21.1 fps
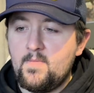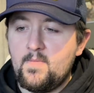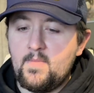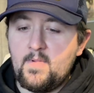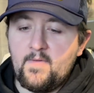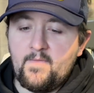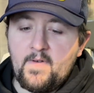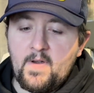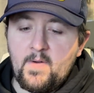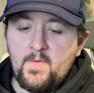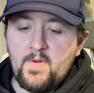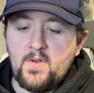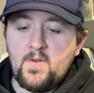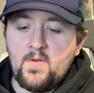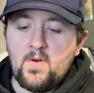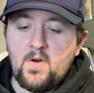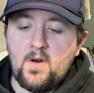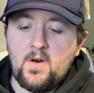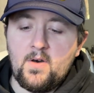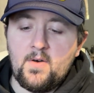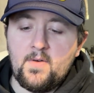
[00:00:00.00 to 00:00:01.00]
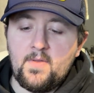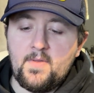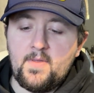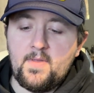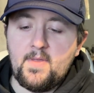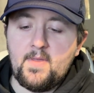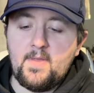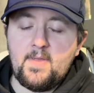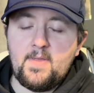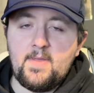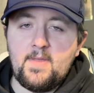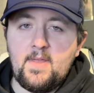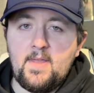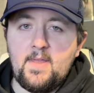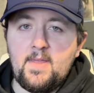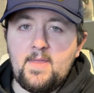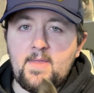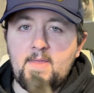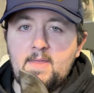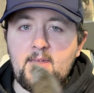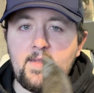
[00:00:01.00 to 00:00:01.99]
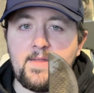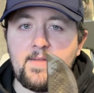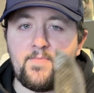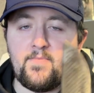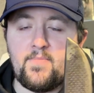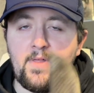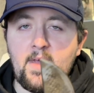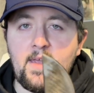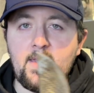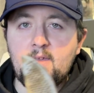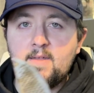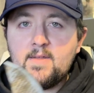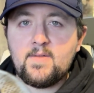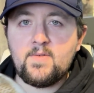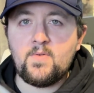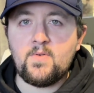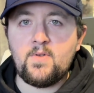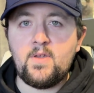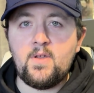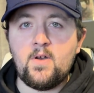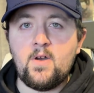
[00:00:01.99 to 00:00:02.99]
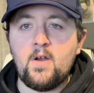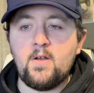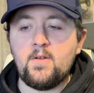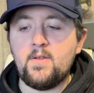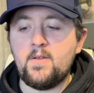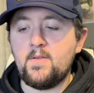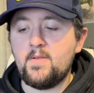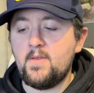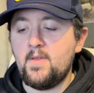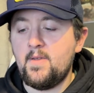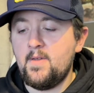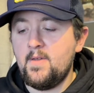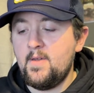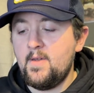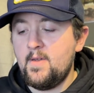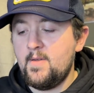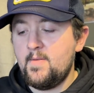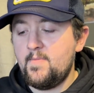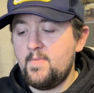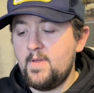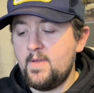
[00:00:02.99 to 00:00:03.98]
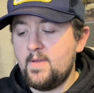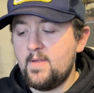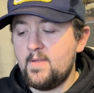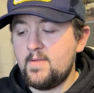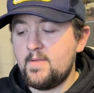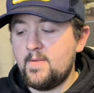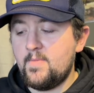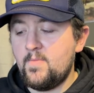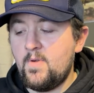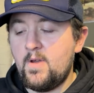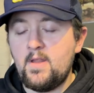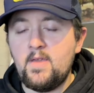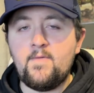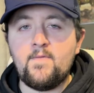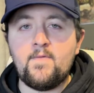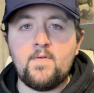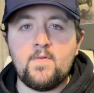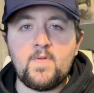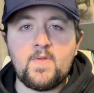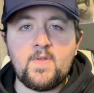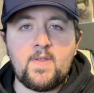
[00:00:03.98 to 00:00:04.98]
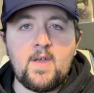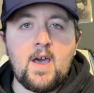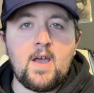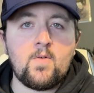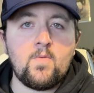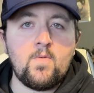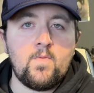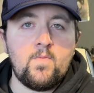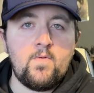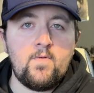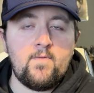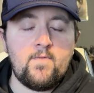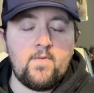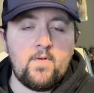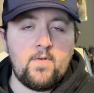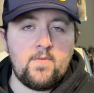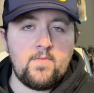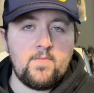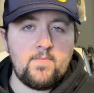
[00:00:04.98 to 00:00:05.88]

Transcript: If I recall, this blank is already hardened because I'm ready for stock removal.